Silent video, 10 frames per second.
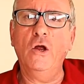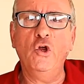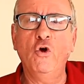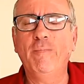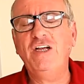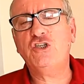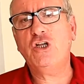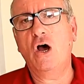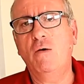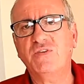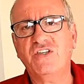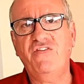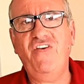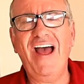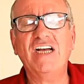you'll be stopped.
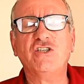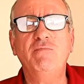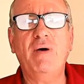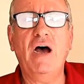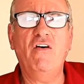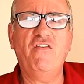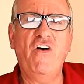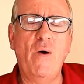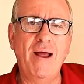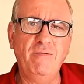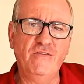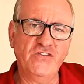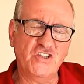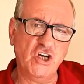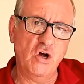Thousand baht fine
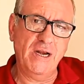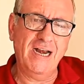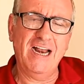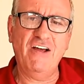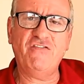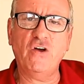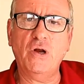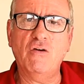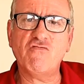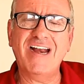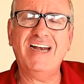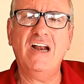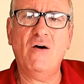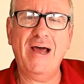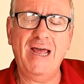turning left on a red
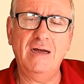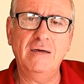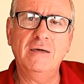light.